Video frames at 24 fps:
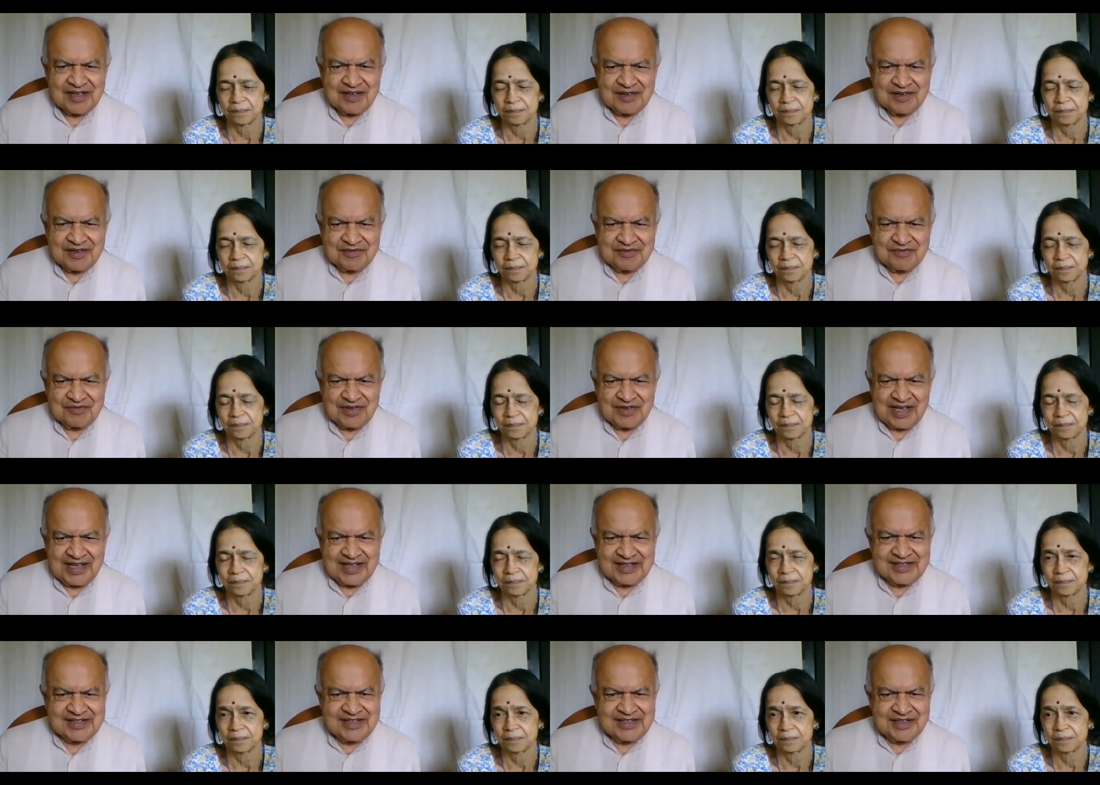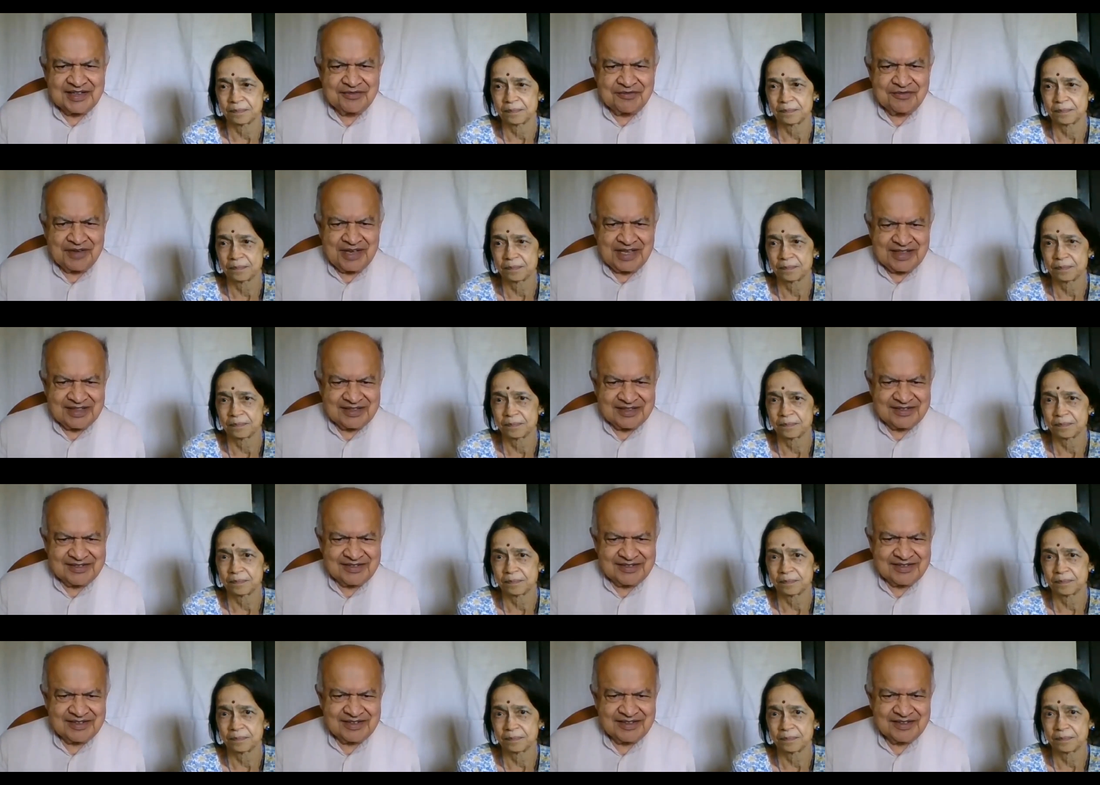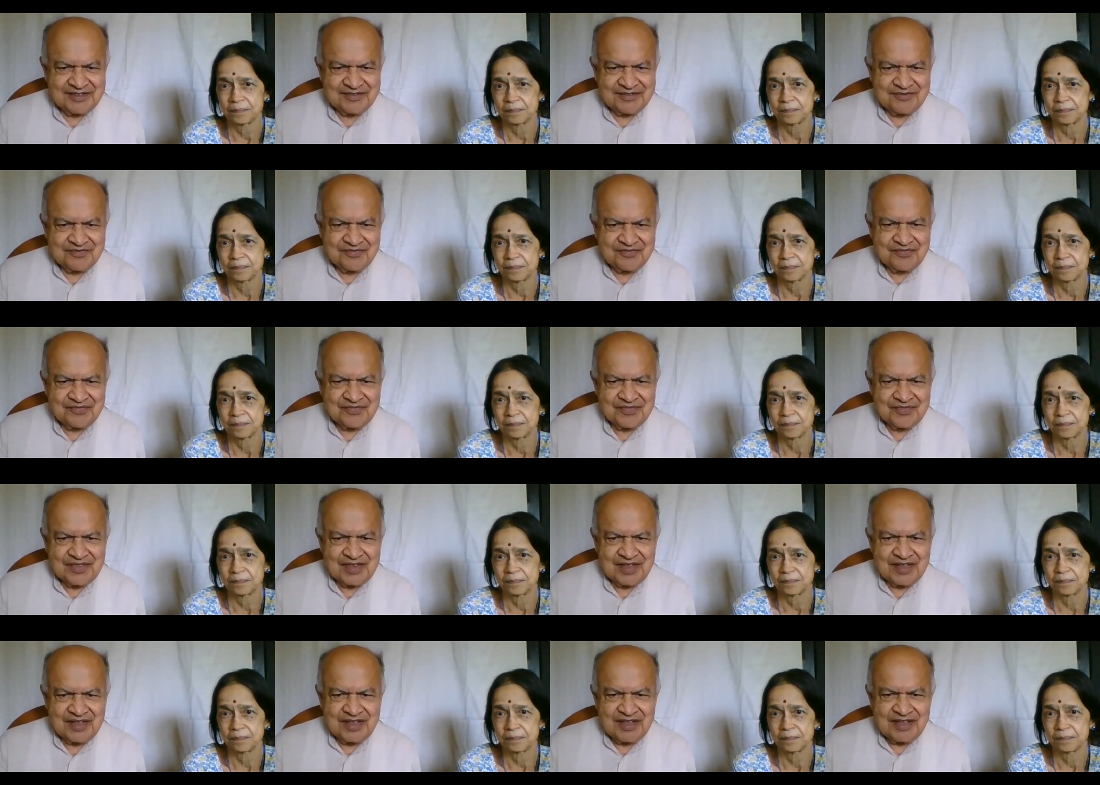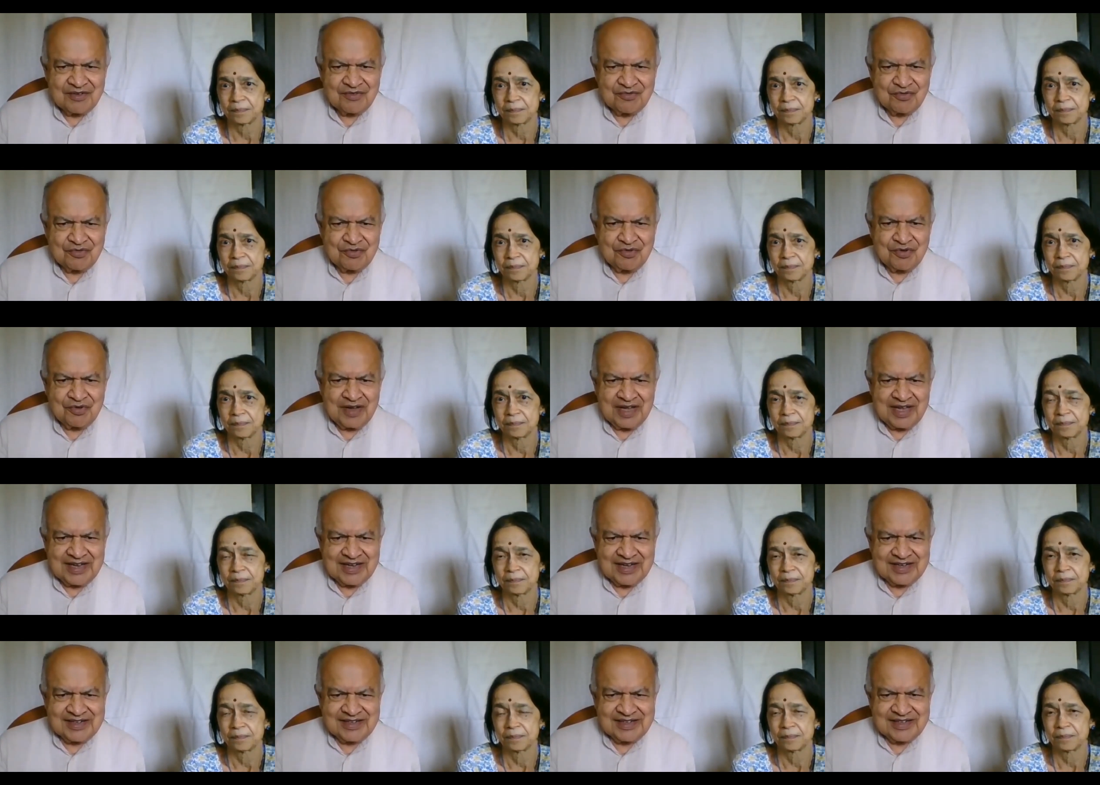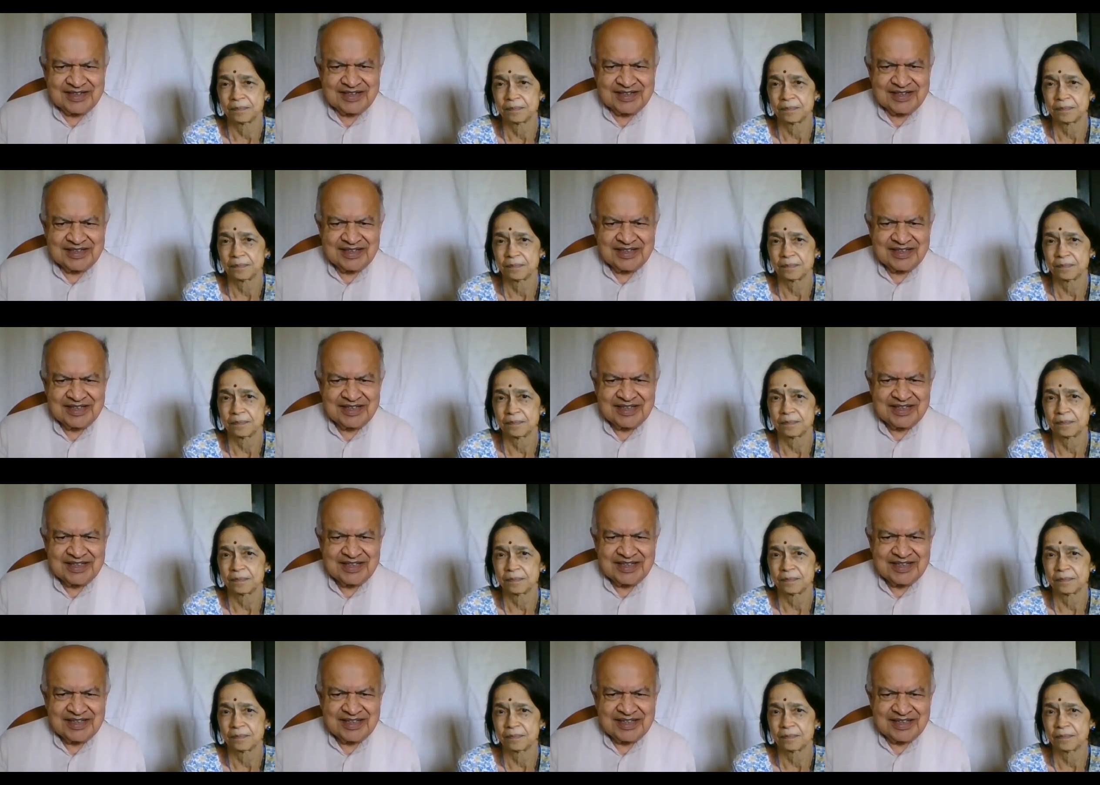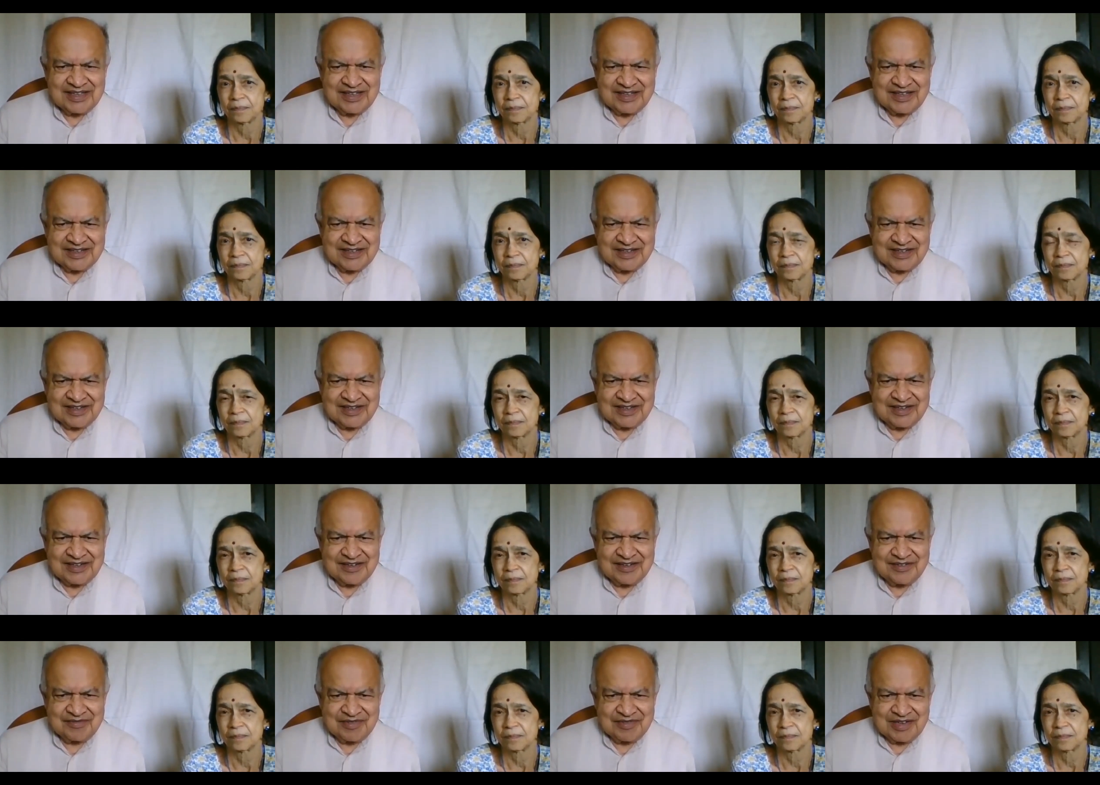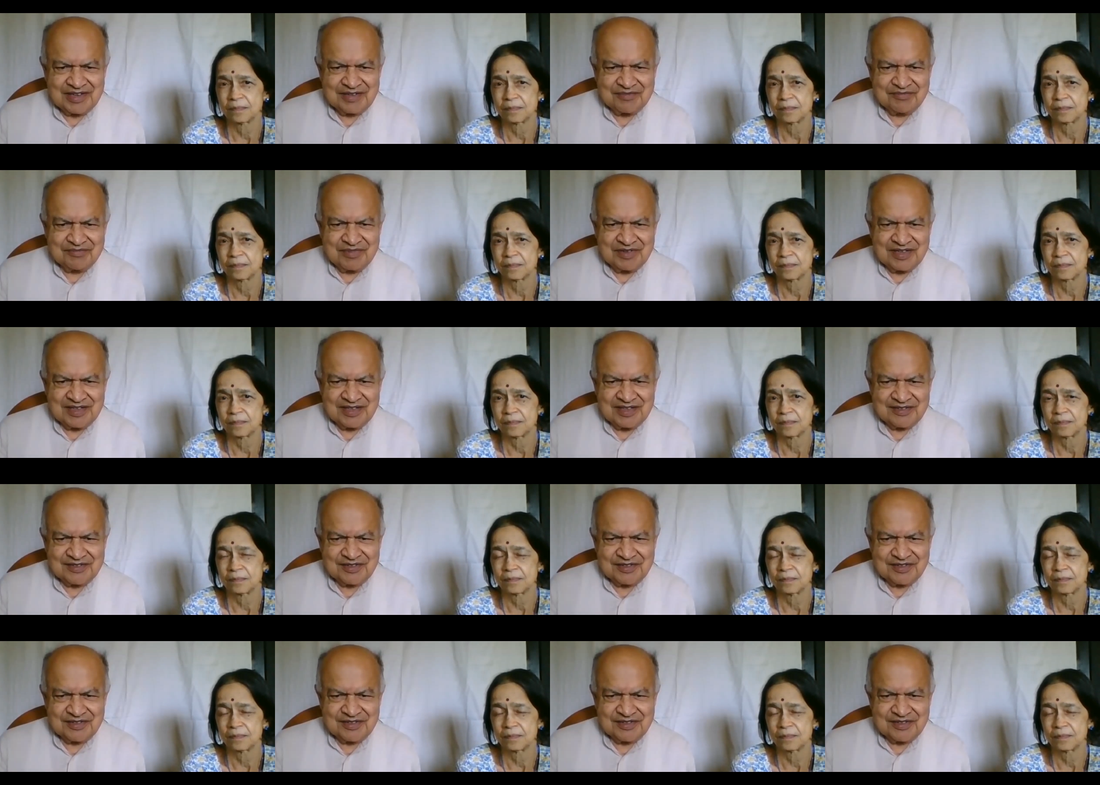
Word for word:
Speaker 1: um, H.G. Wells, who had uh, written uh,